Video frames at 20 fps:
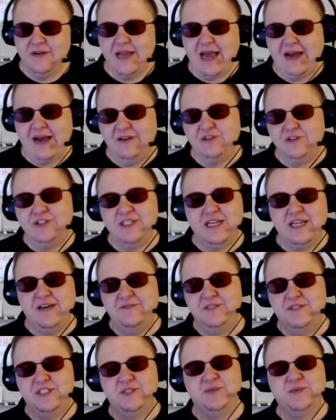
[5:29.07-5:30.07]
out
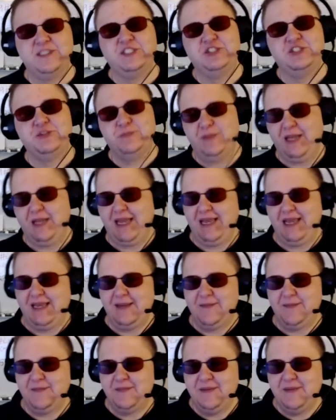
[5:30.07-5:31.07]
of switch
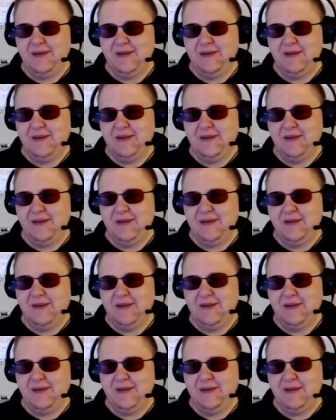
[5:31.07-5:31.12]
blame,